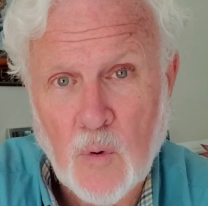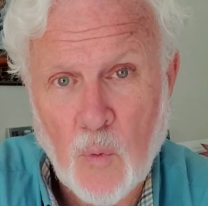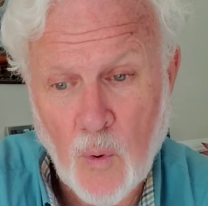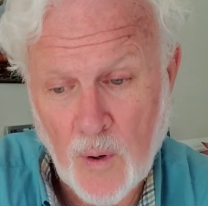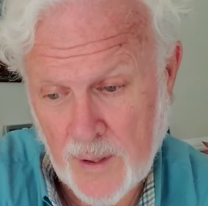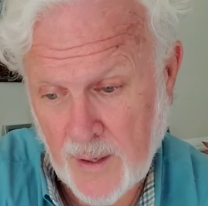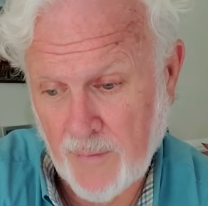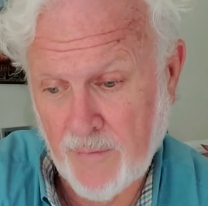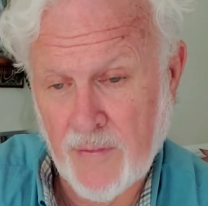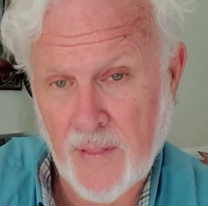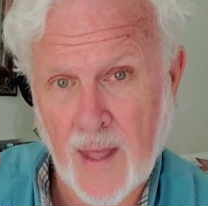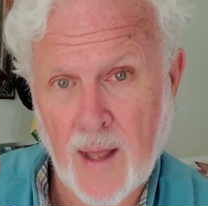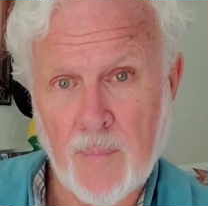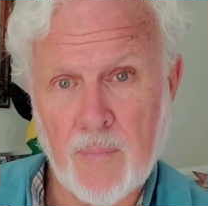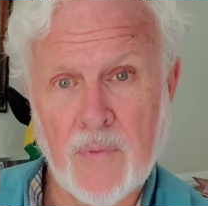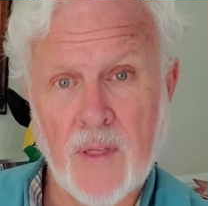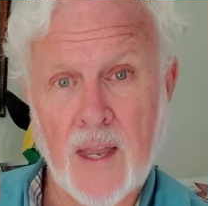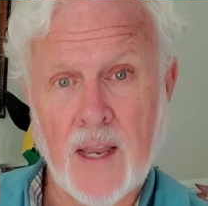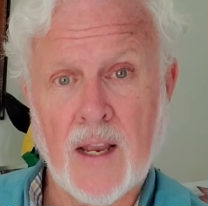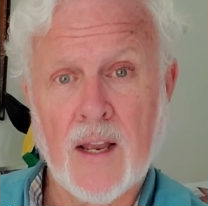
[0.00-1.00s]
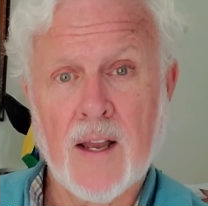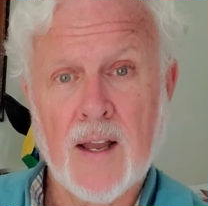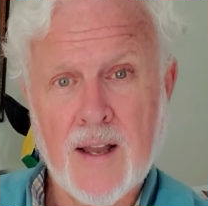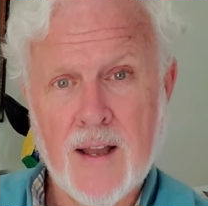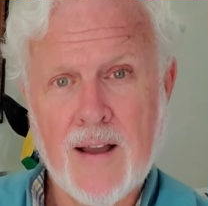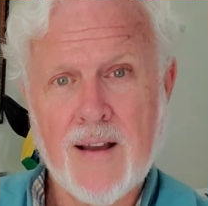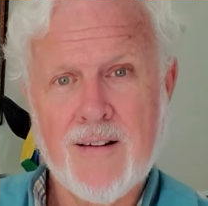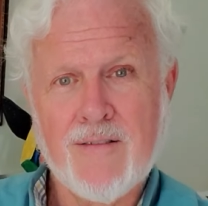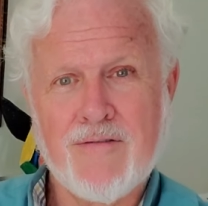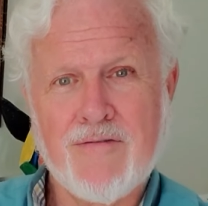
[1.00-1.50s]
one of them the
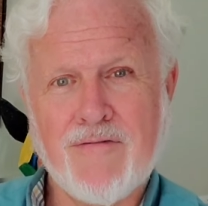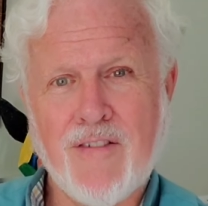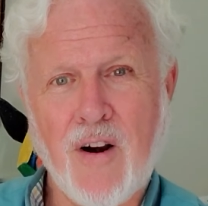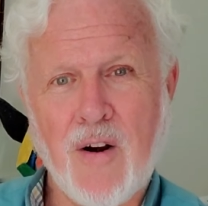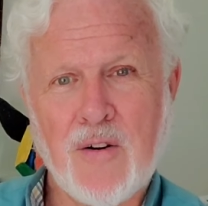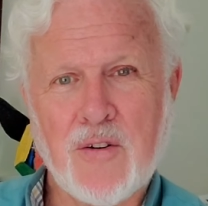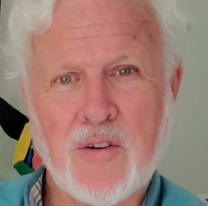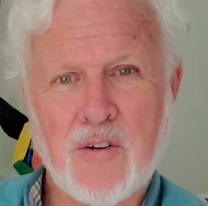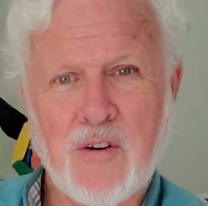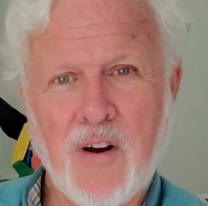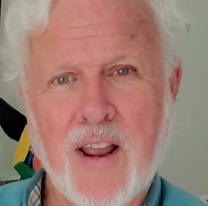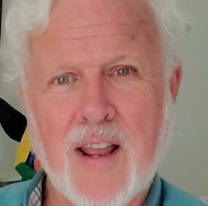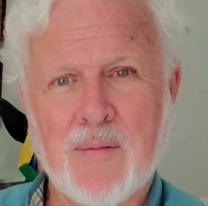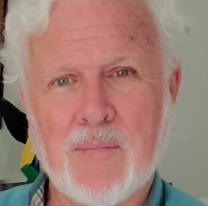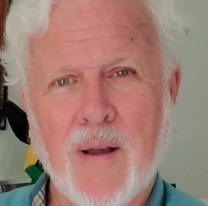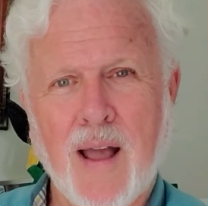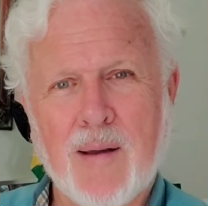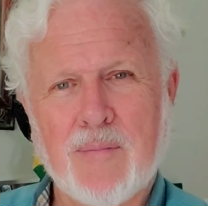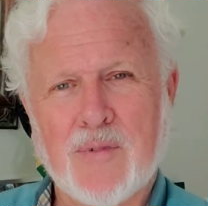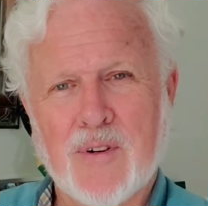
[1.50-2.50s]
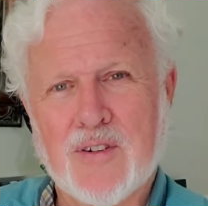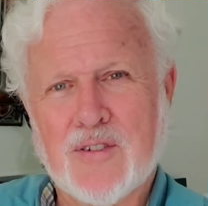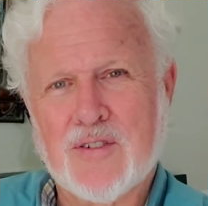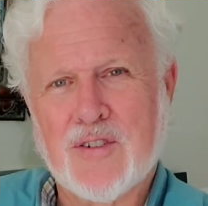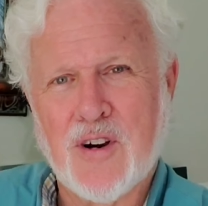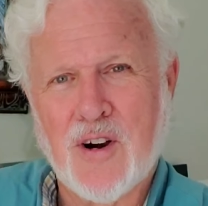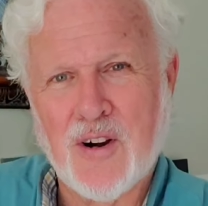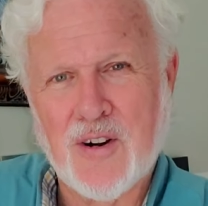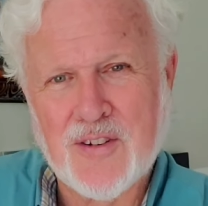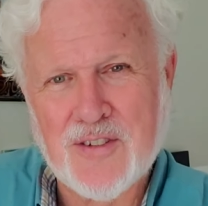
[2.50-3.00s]
Fern Creek Baptist
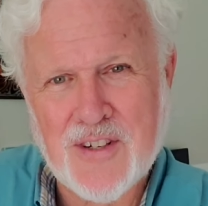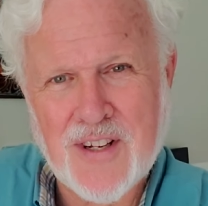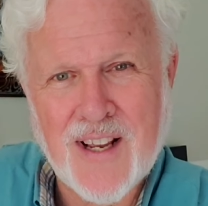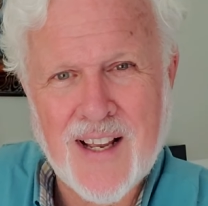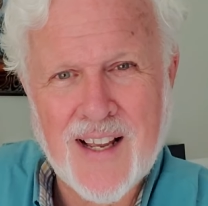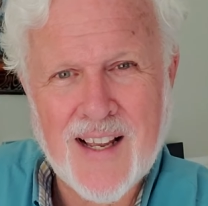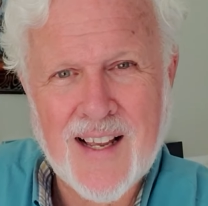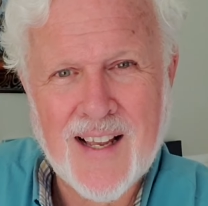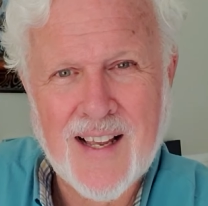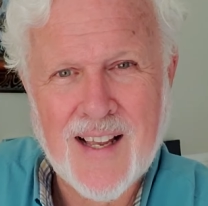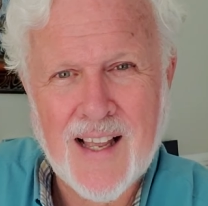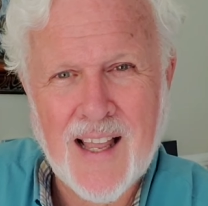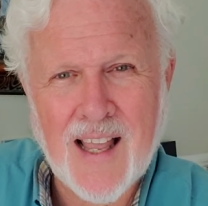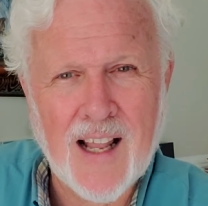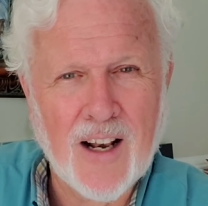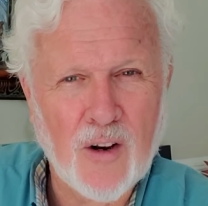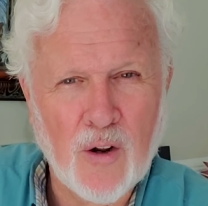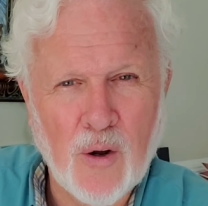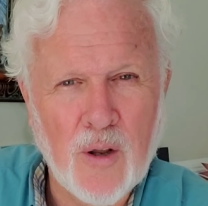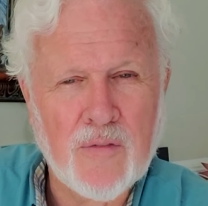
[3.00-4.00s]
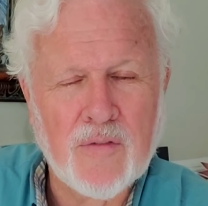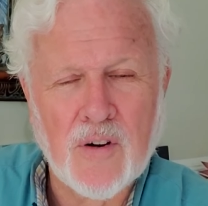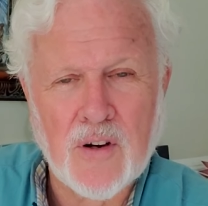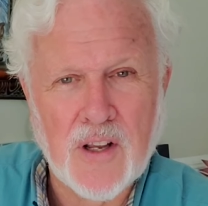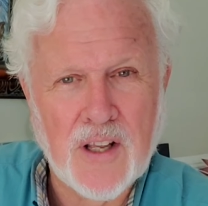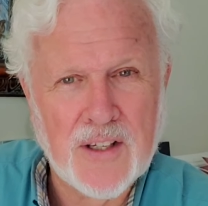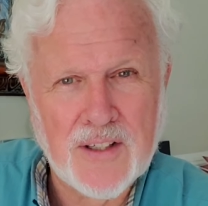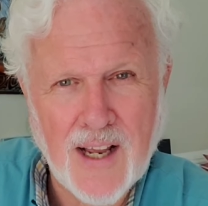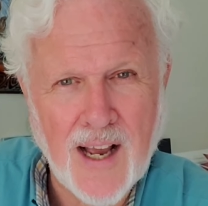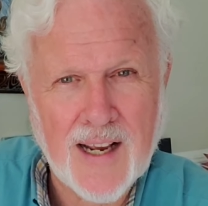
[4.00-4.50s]
Church in Louisville,
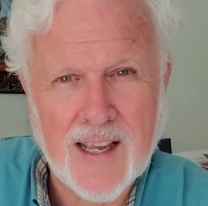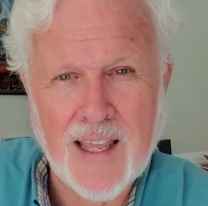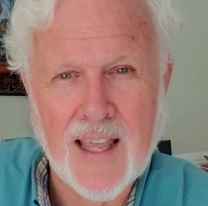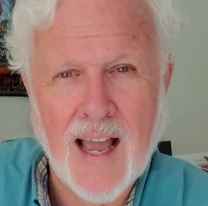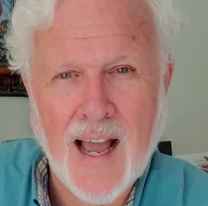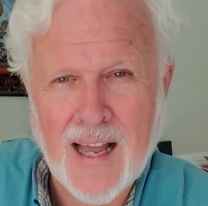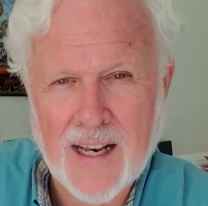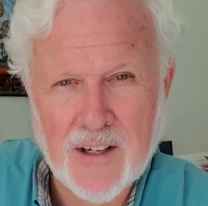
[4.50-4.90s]
Kentucky.